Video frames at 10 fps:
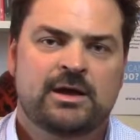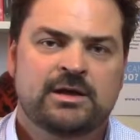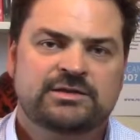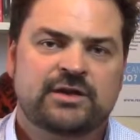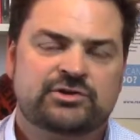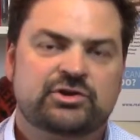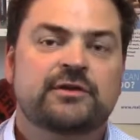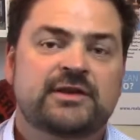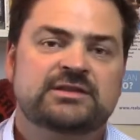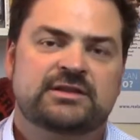So the
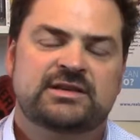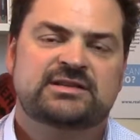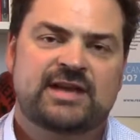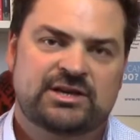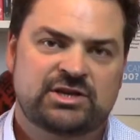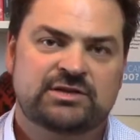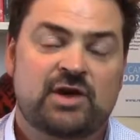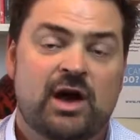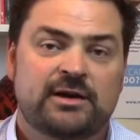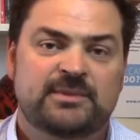truth is that this session is
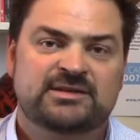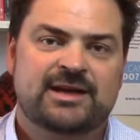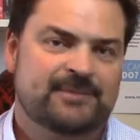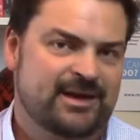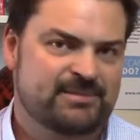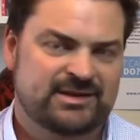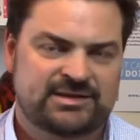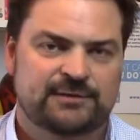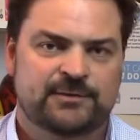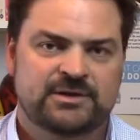going to be something a bit
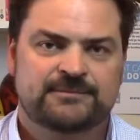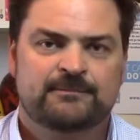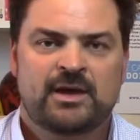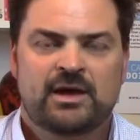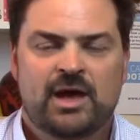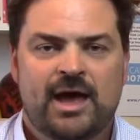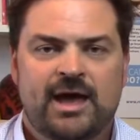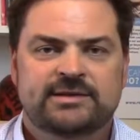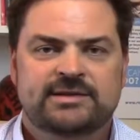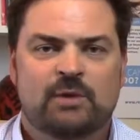different.
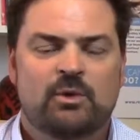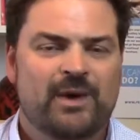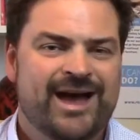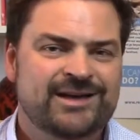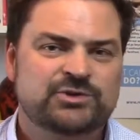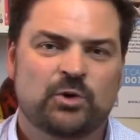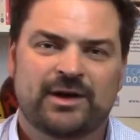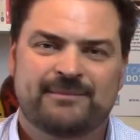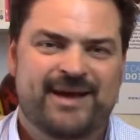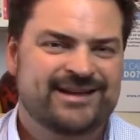And when we are
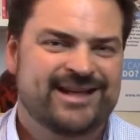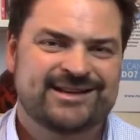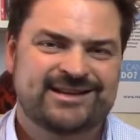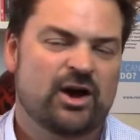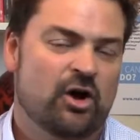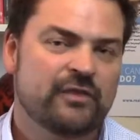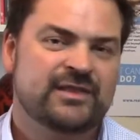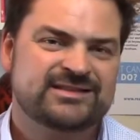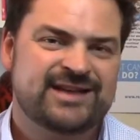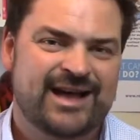talking about getting on the
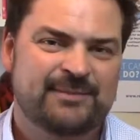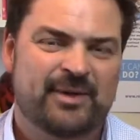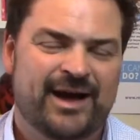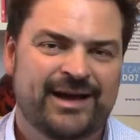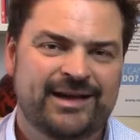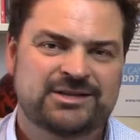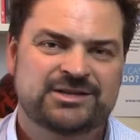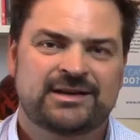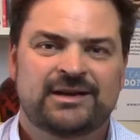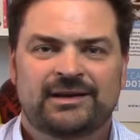same
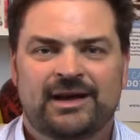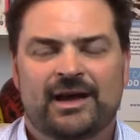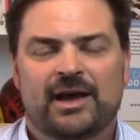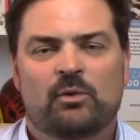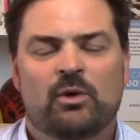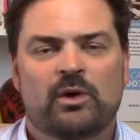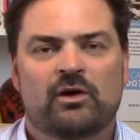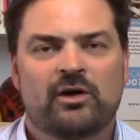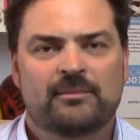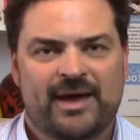page, okay, what we're
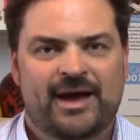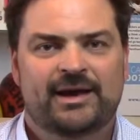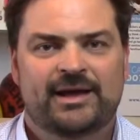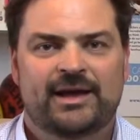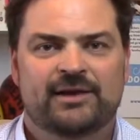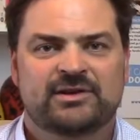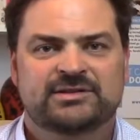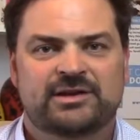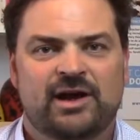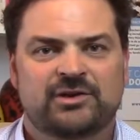on about here is
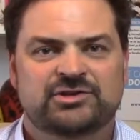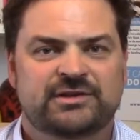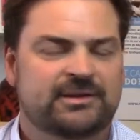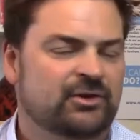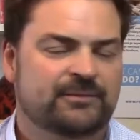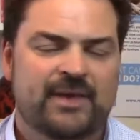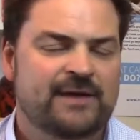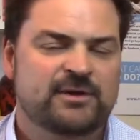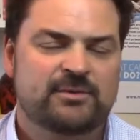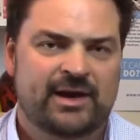the notion that, look,
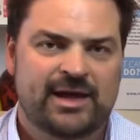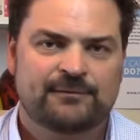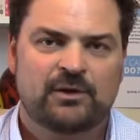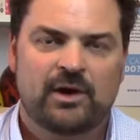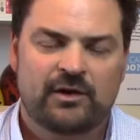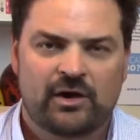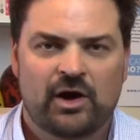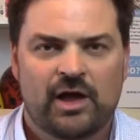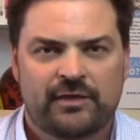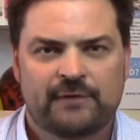everybody everywhere
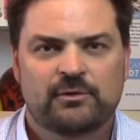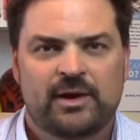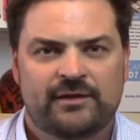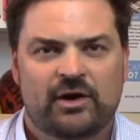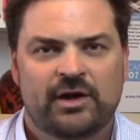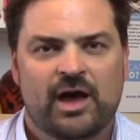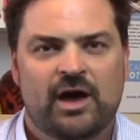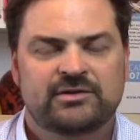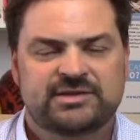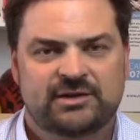that I
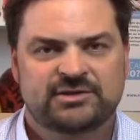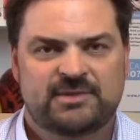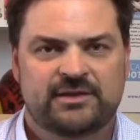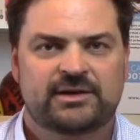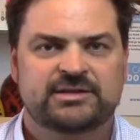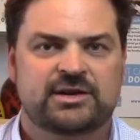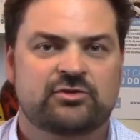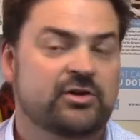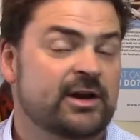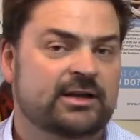go tells me that it's
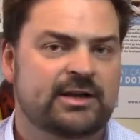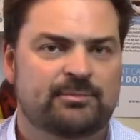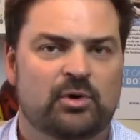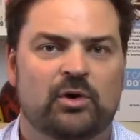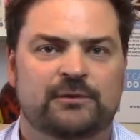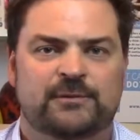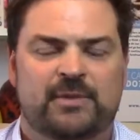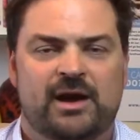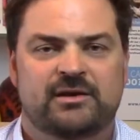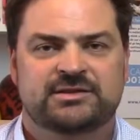critically important for
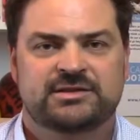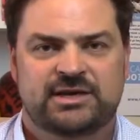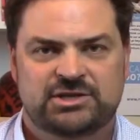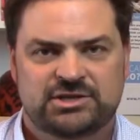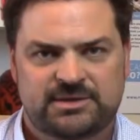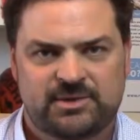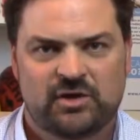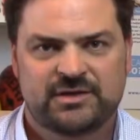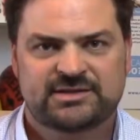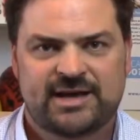parents and teachers to be
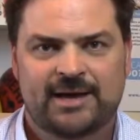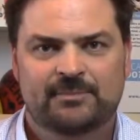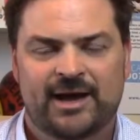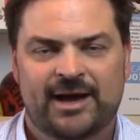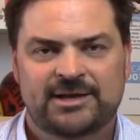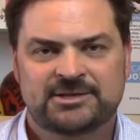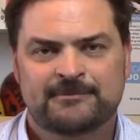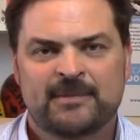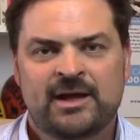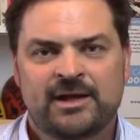on the same page.
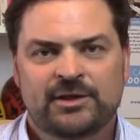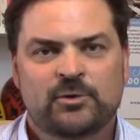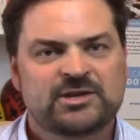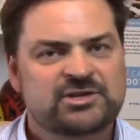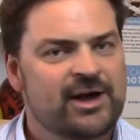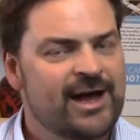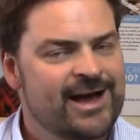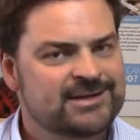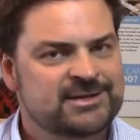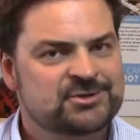The question I
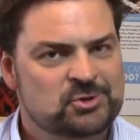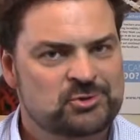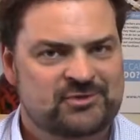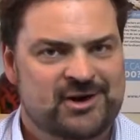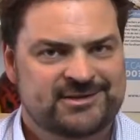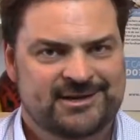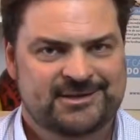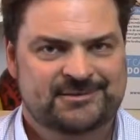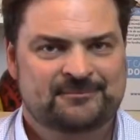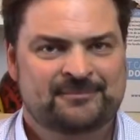ask is, who's writing
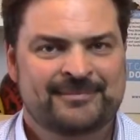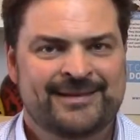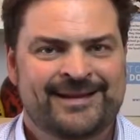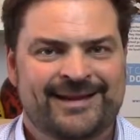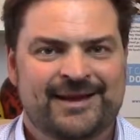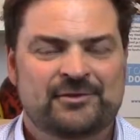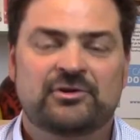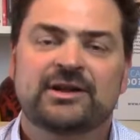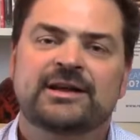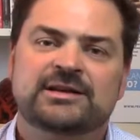it? And the
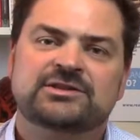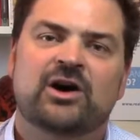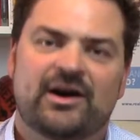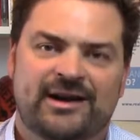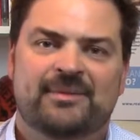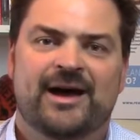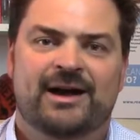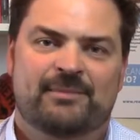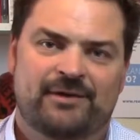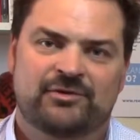really exciting part
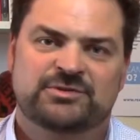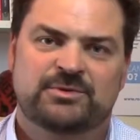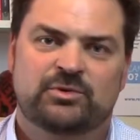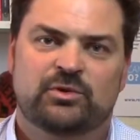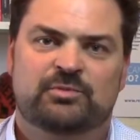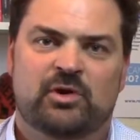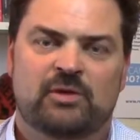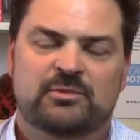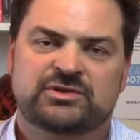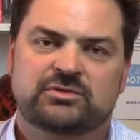about Richmond North
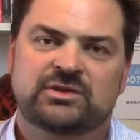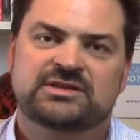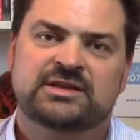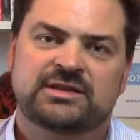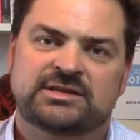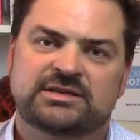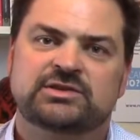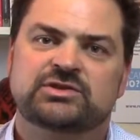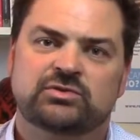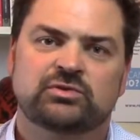Primary School is that this is a
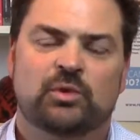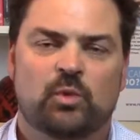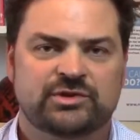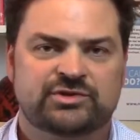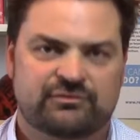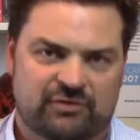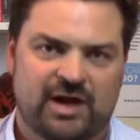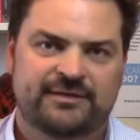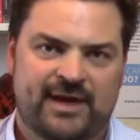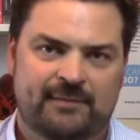school that wants to
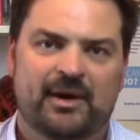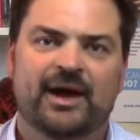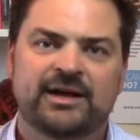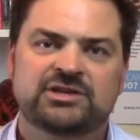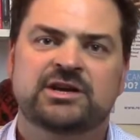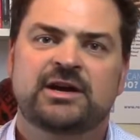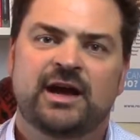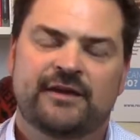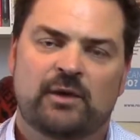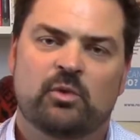write that page,
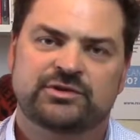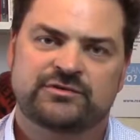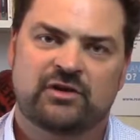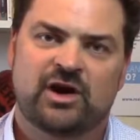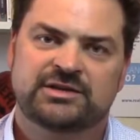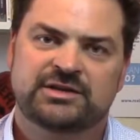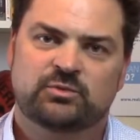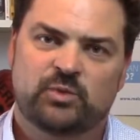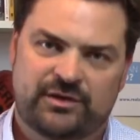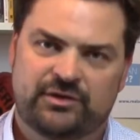and they want to write it
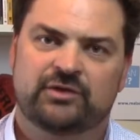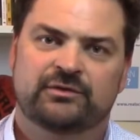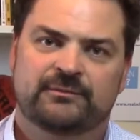with you.